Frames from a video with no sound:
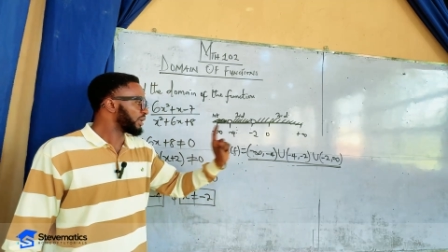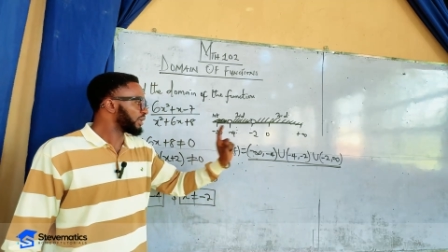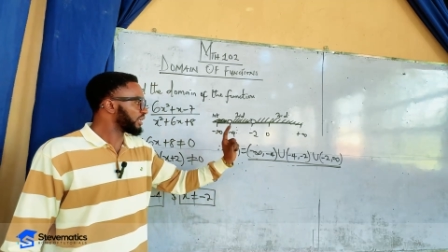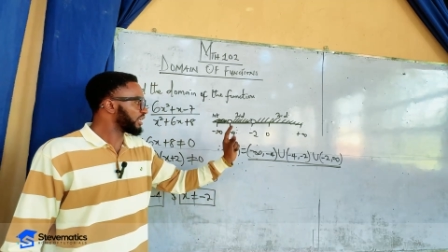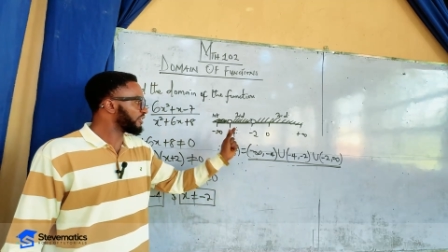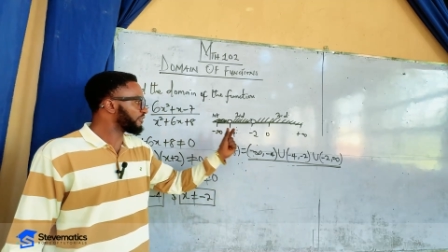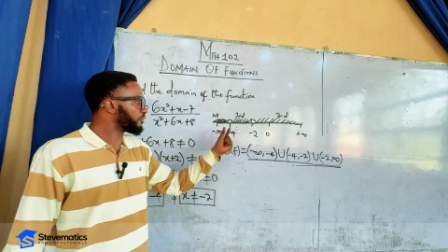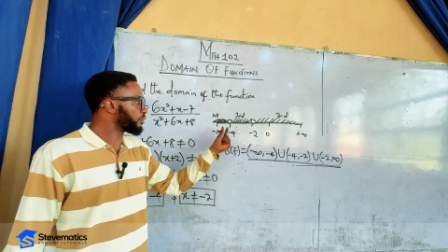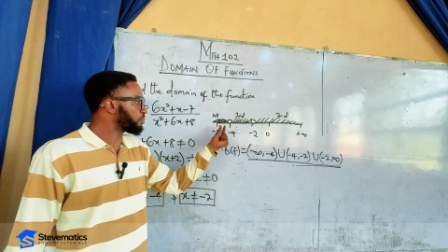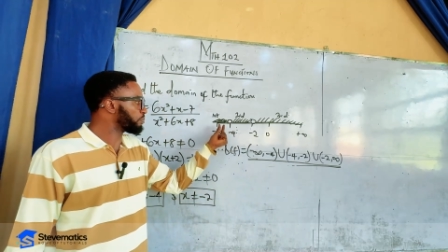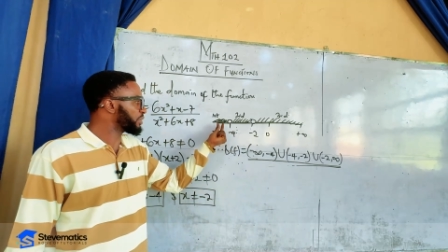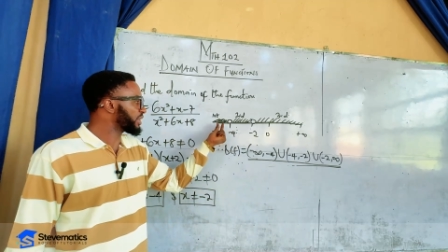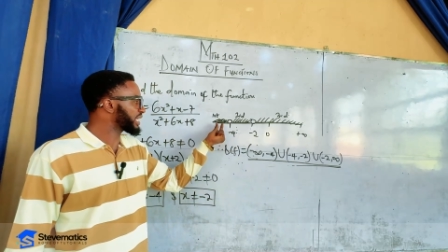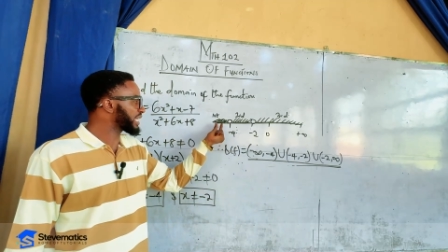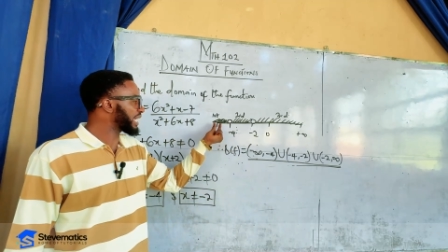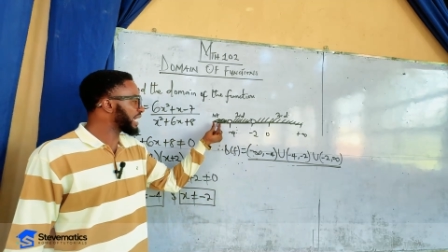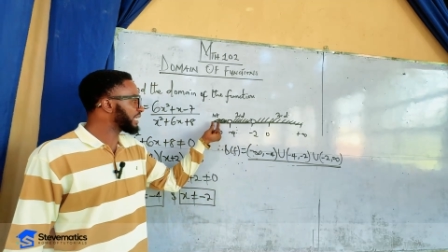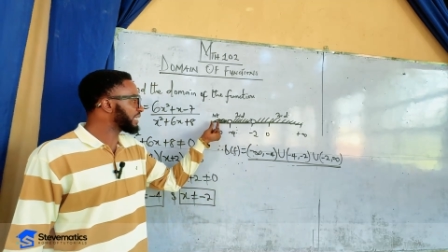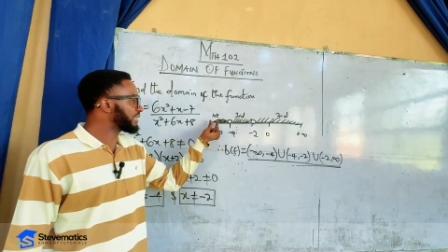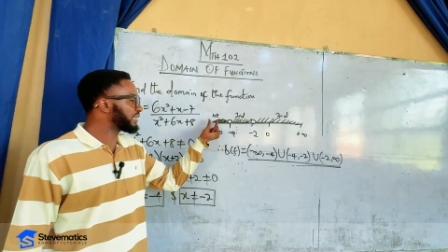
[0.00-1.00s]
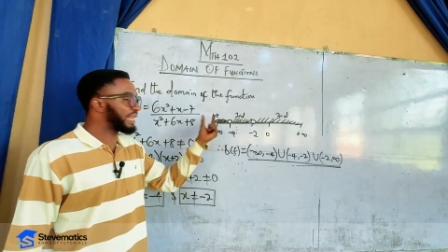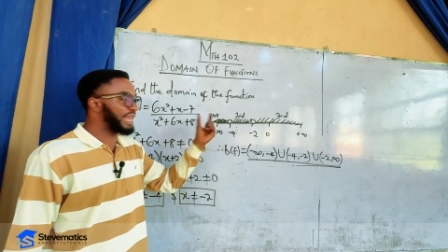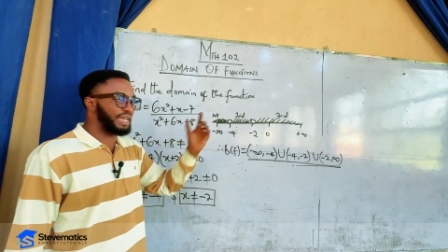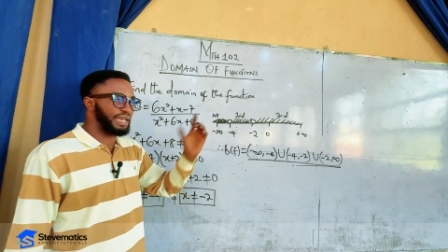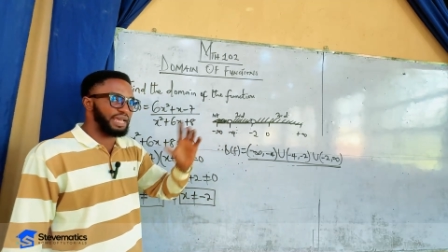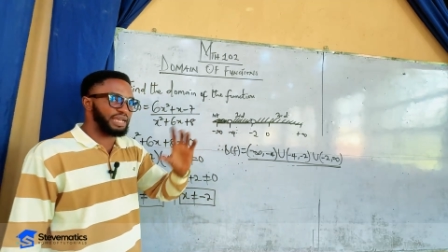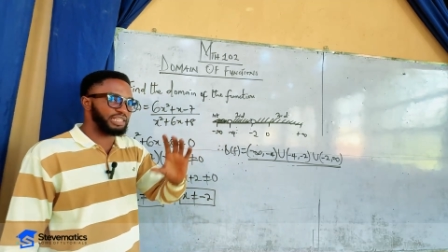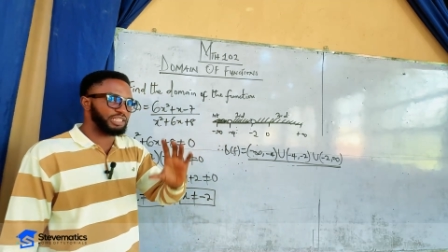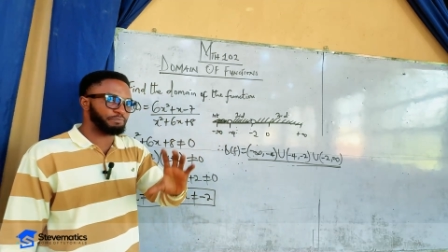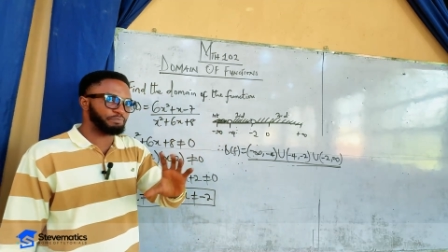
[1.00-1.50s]
If you pick any, like I
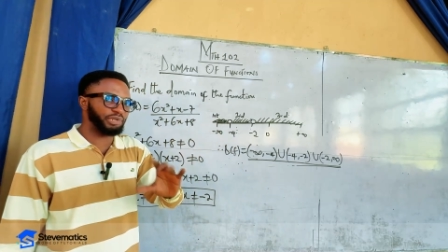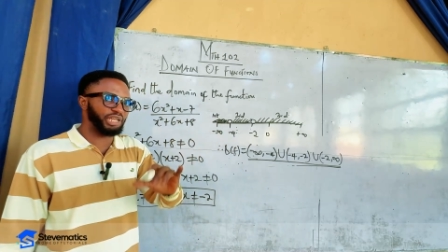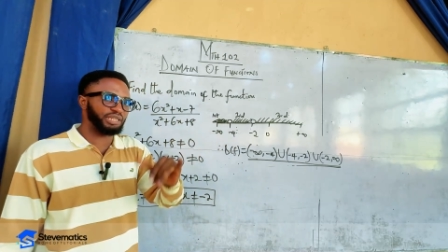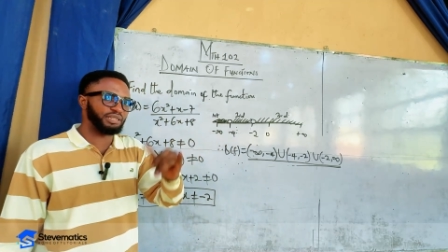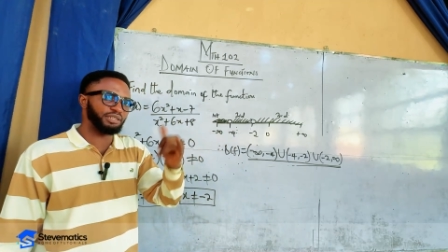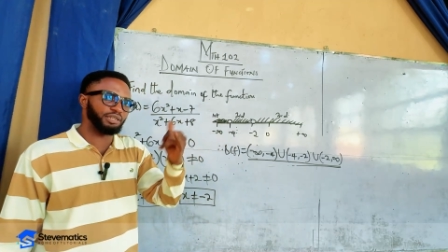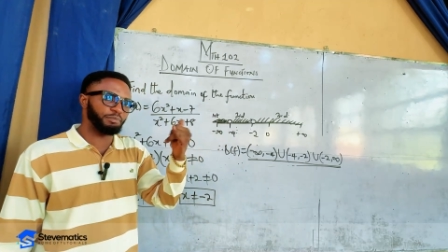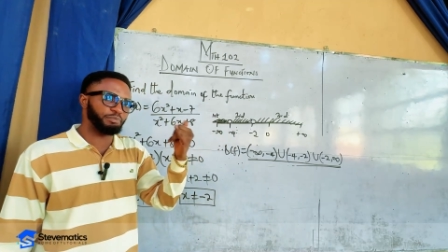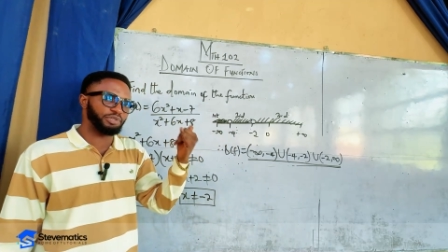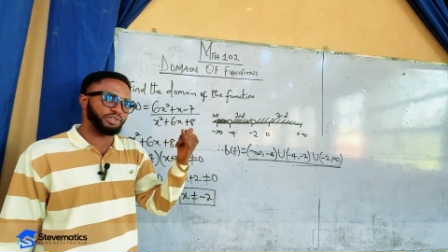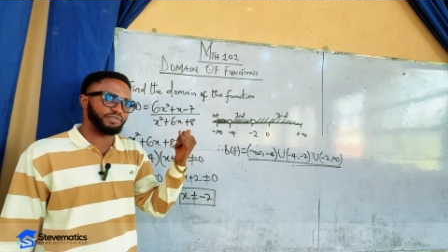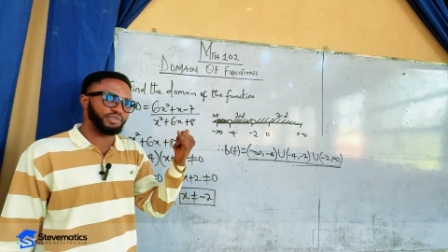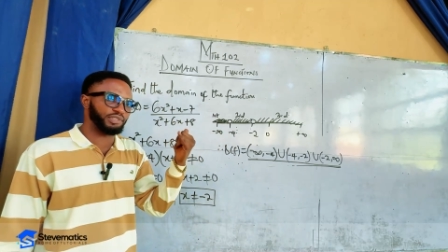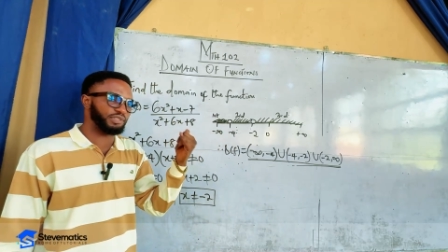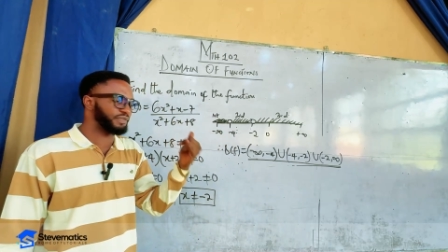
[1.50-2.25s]
explained in the previous